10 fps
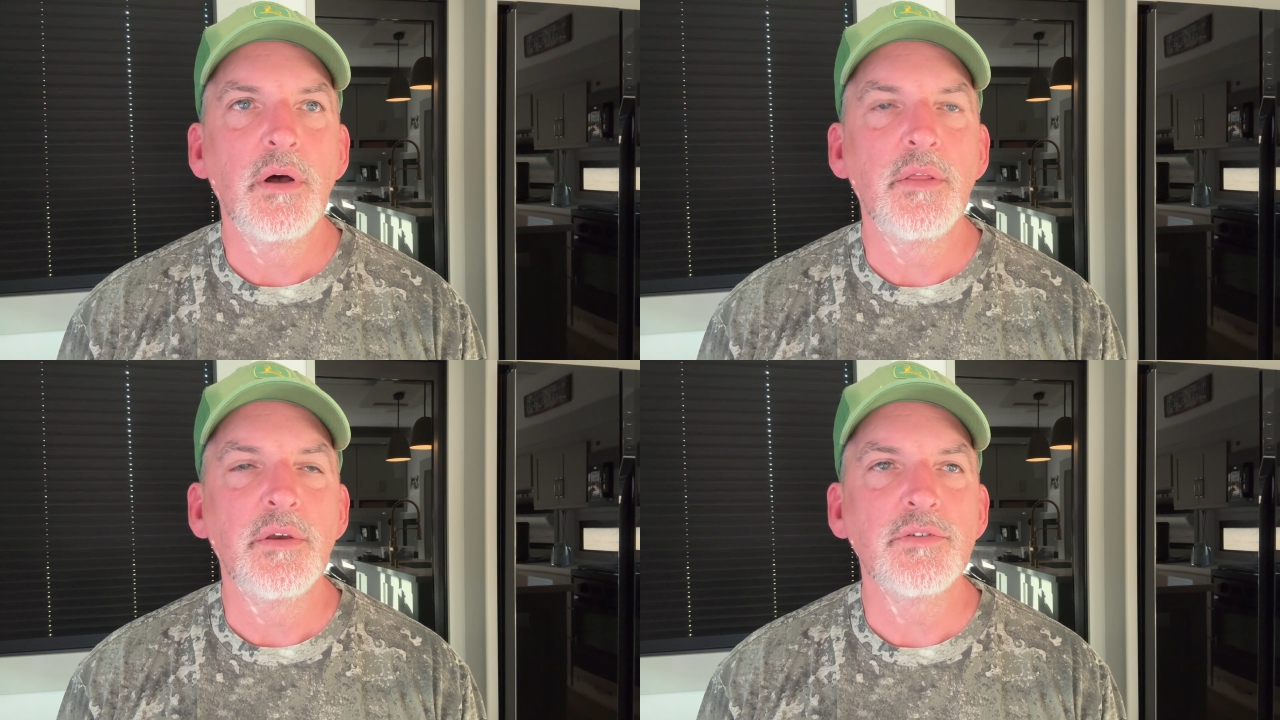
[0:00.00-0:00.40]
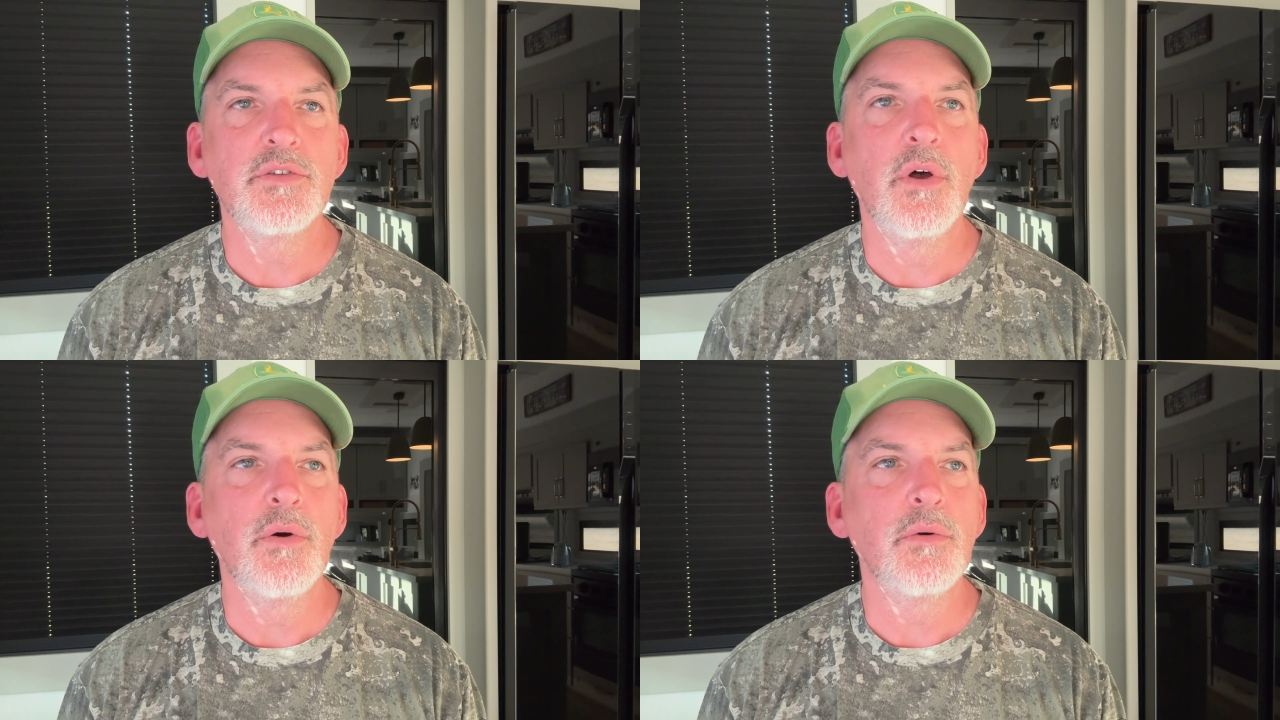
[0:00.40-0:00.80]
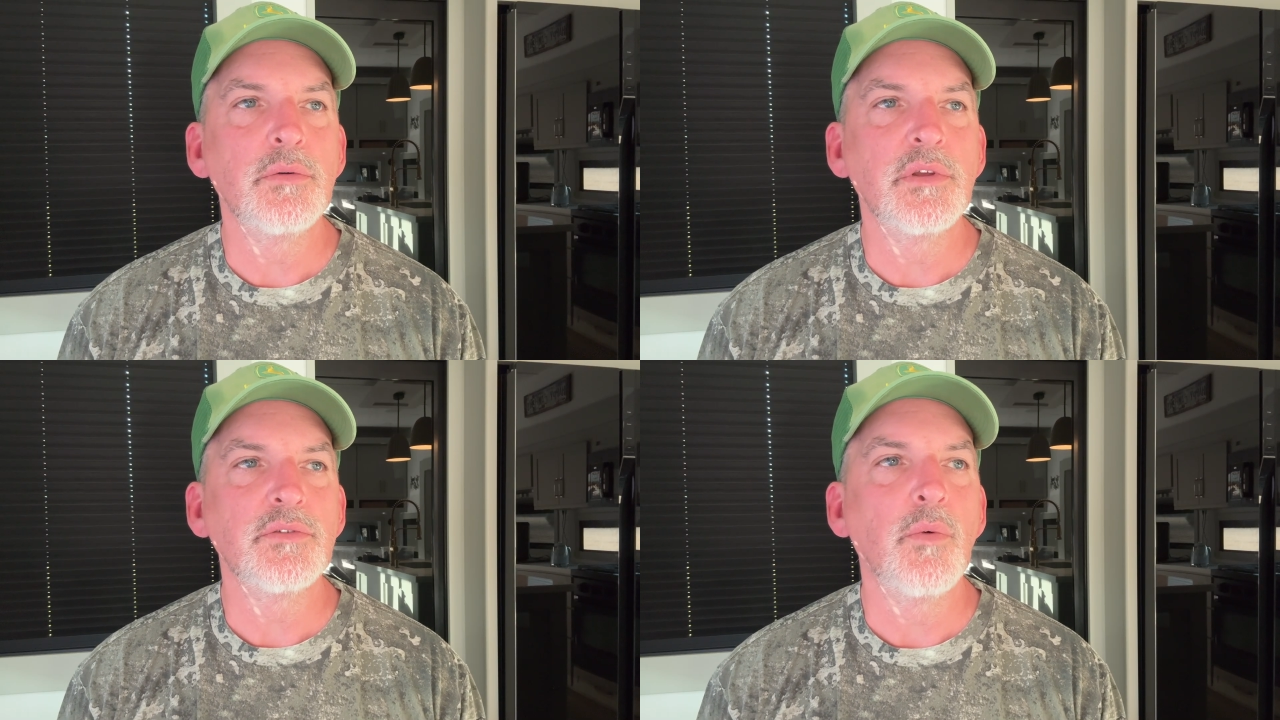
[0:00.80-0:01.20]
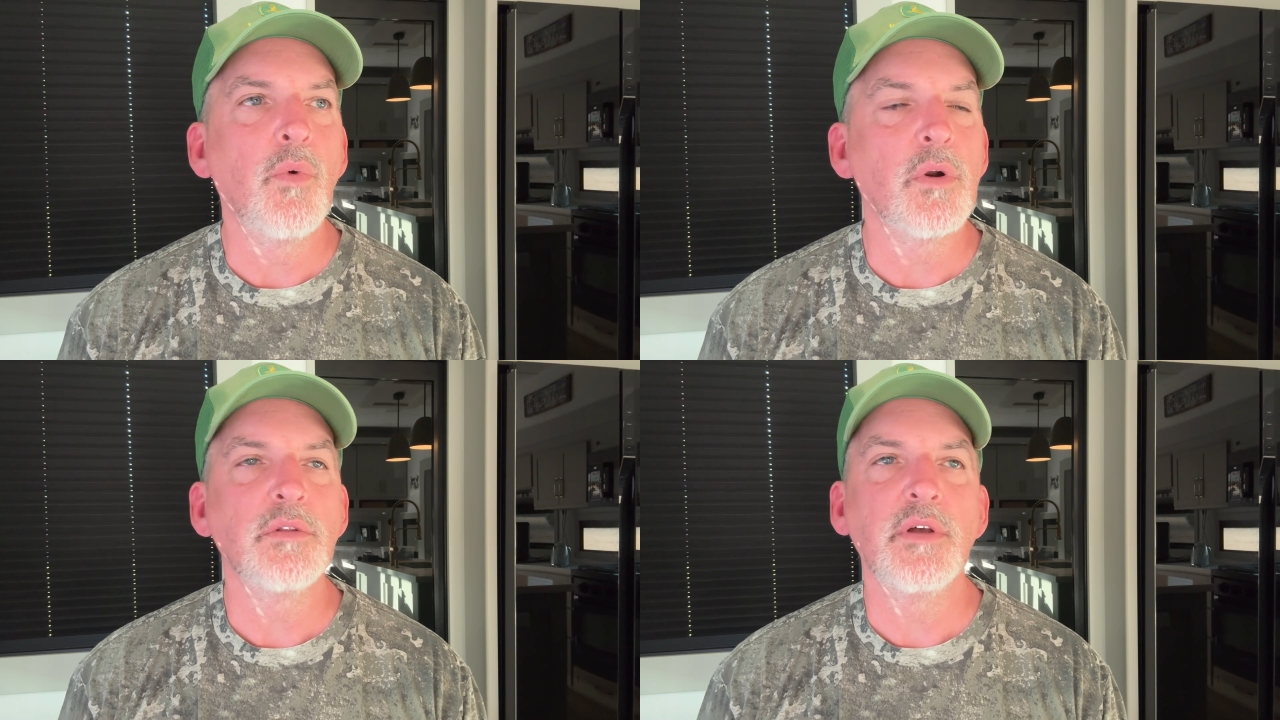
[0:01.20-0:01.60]
there's no
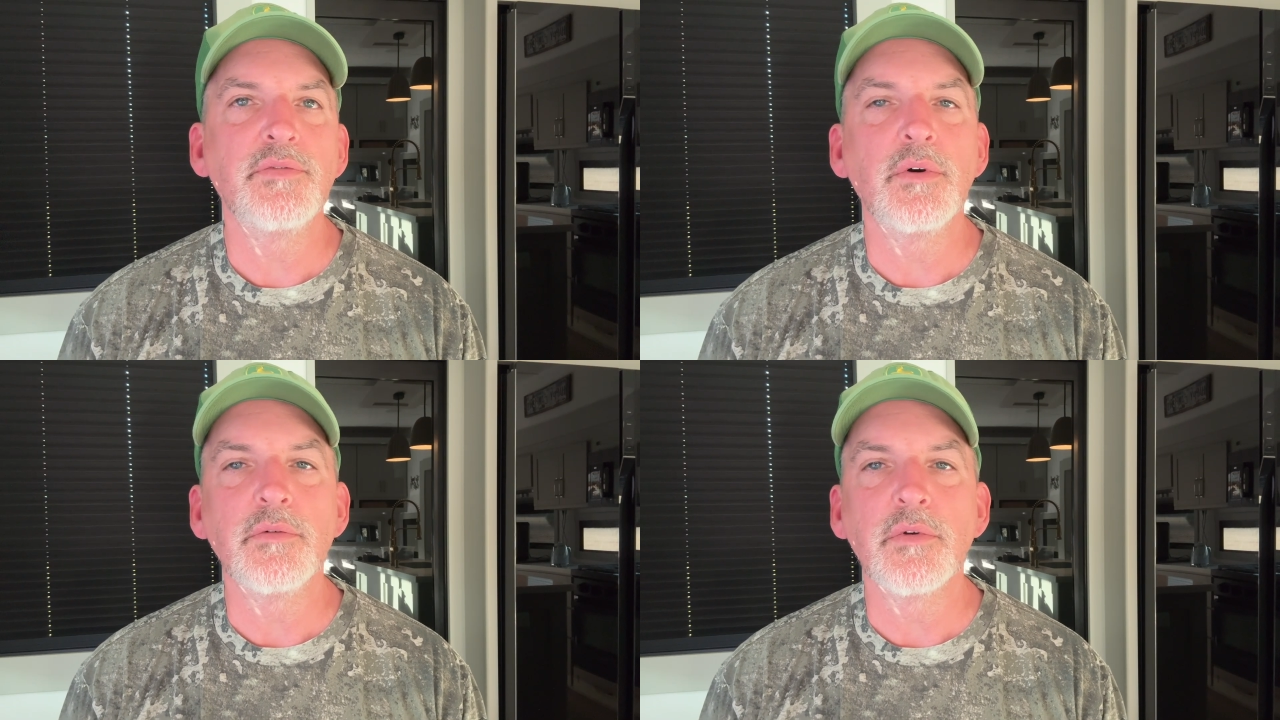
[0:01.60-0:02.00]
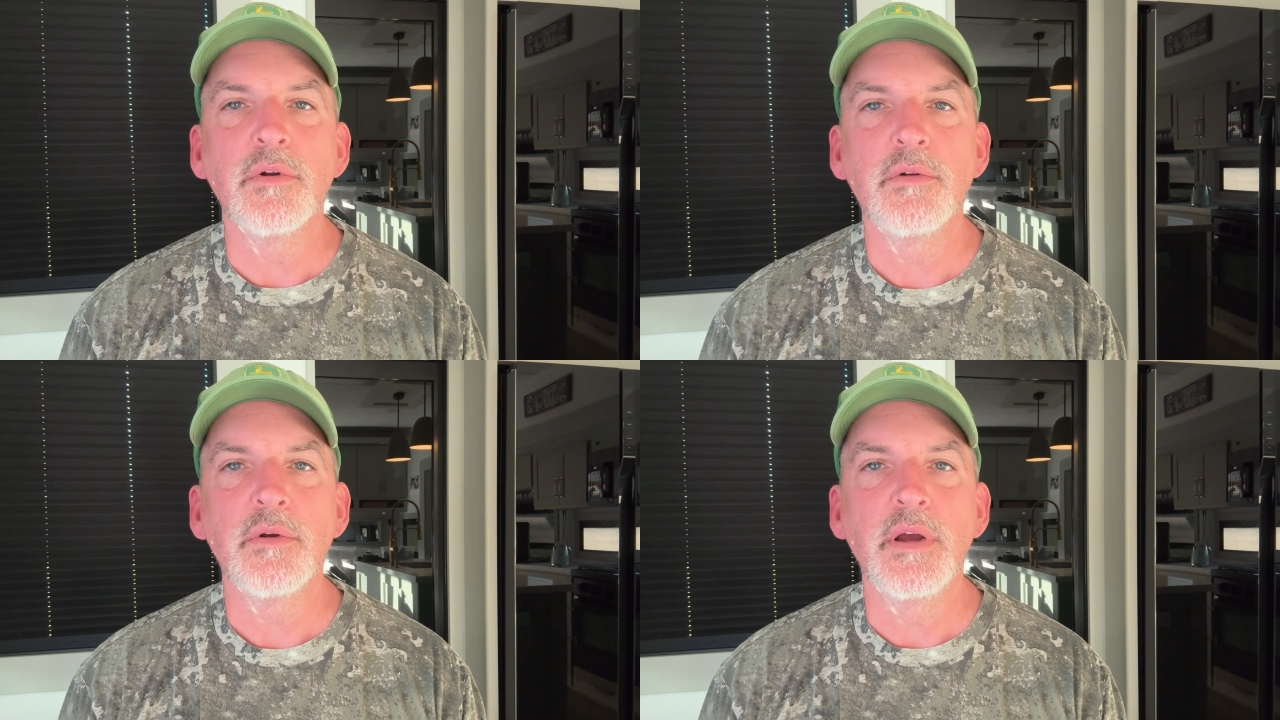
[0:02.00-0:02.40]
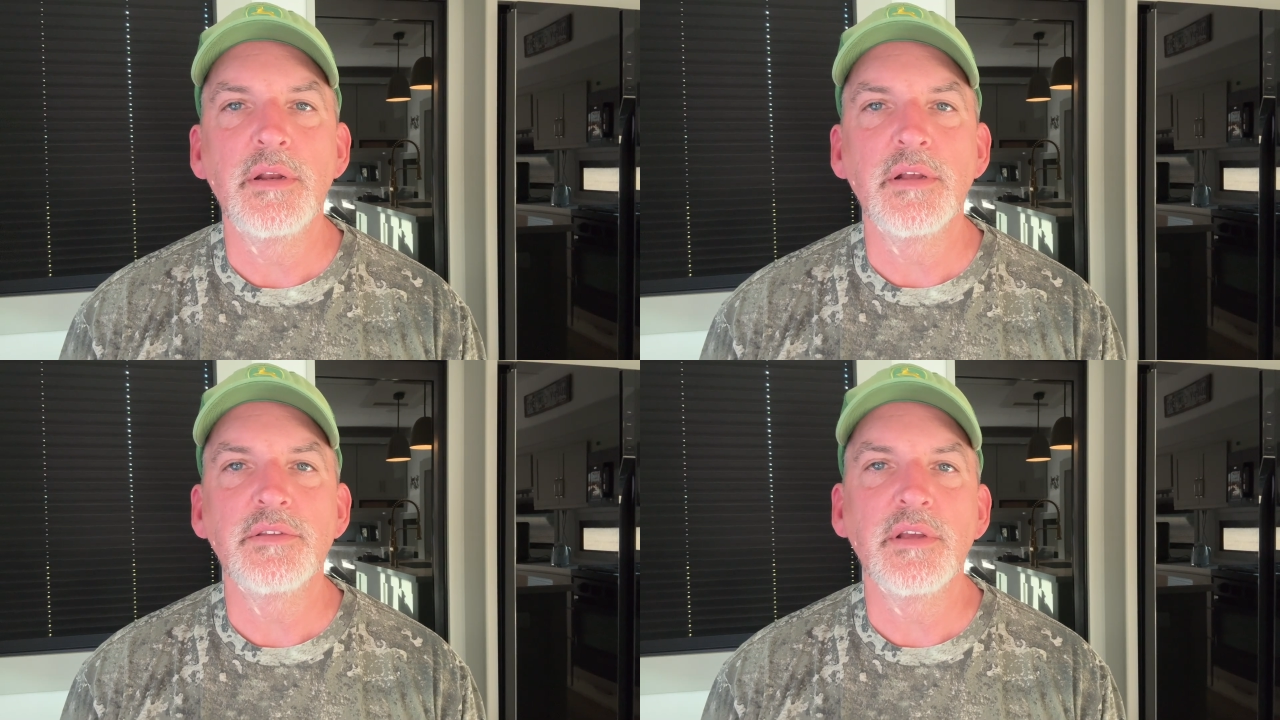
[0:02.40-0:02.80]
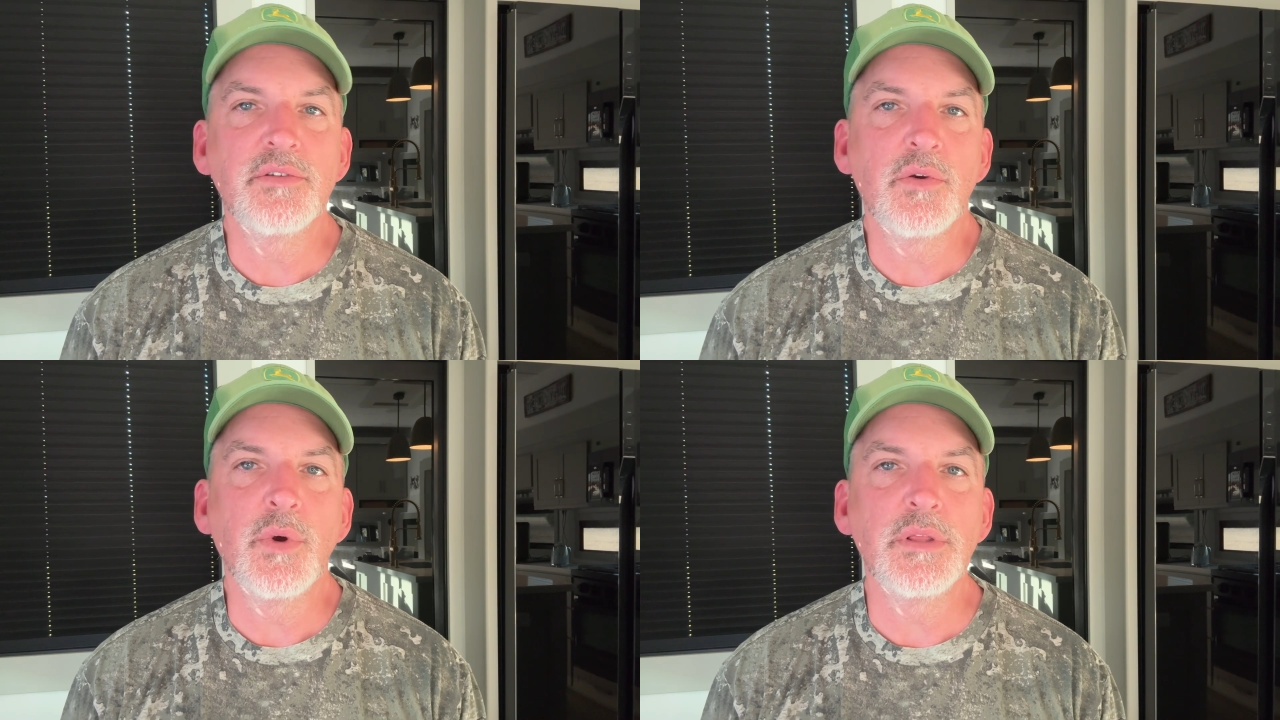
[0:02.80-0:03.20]
water left over, right? And that's
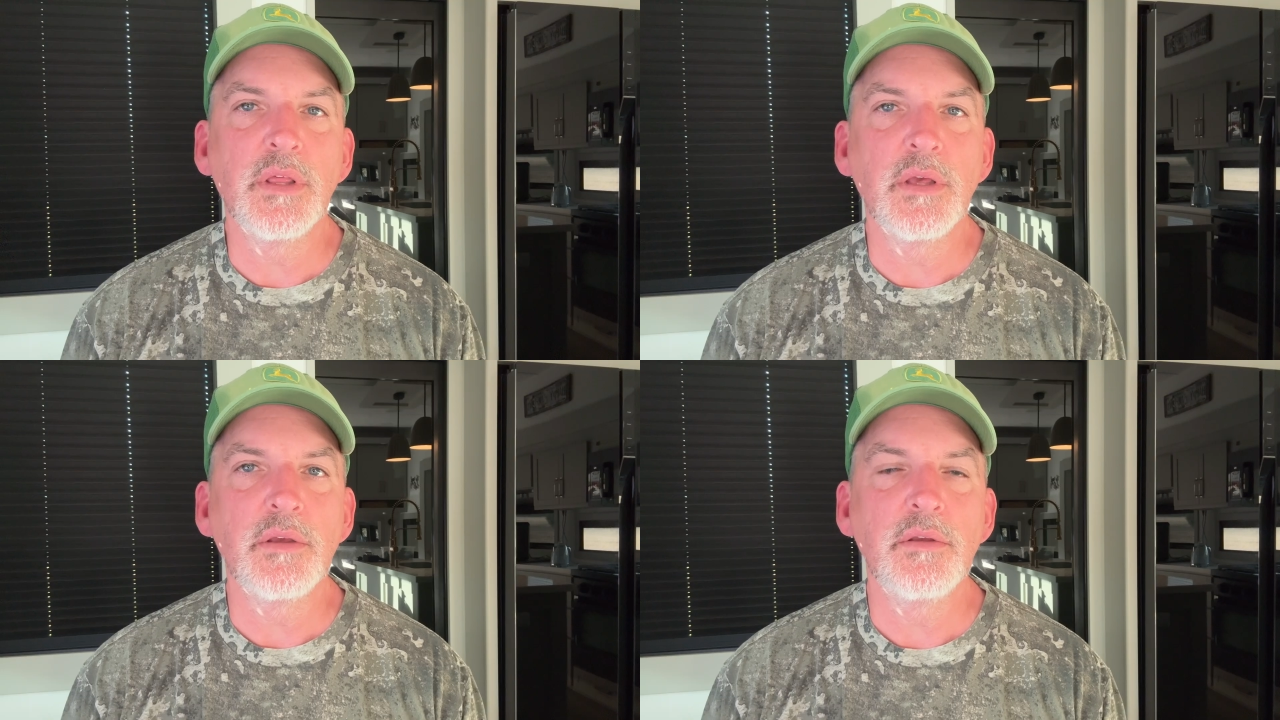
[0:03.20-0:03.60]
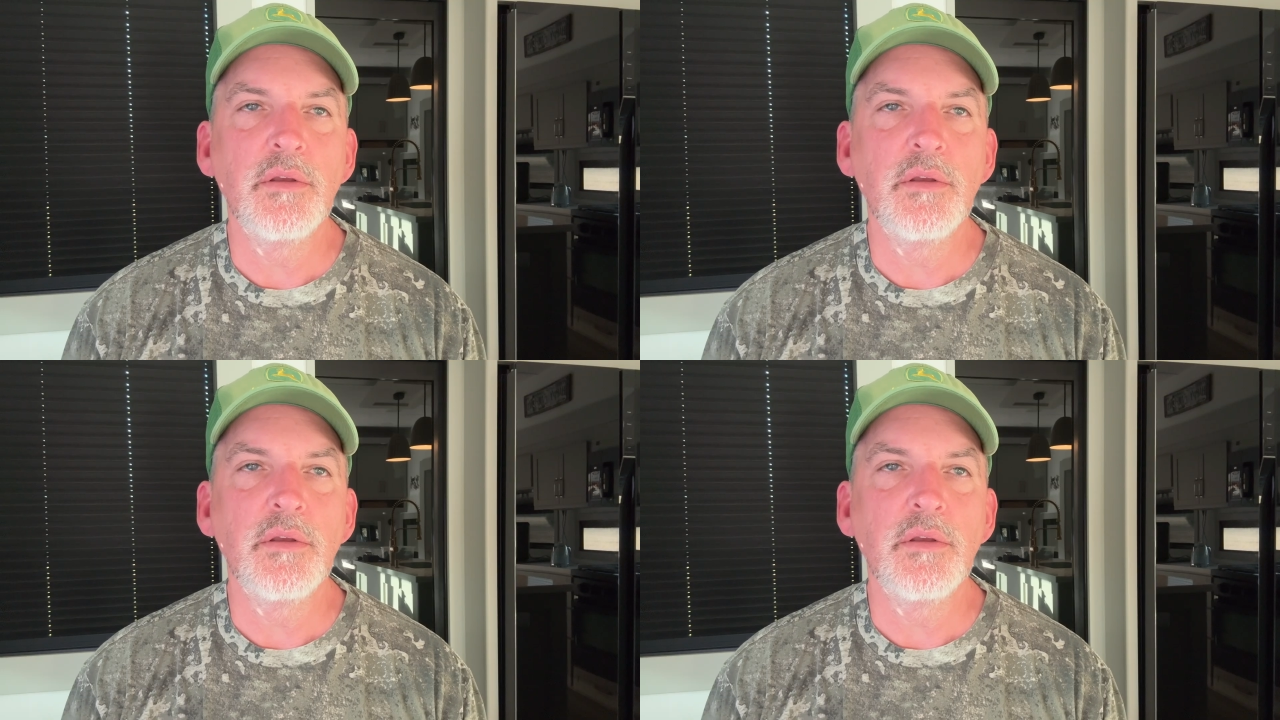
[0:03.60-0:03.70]
a quick thing.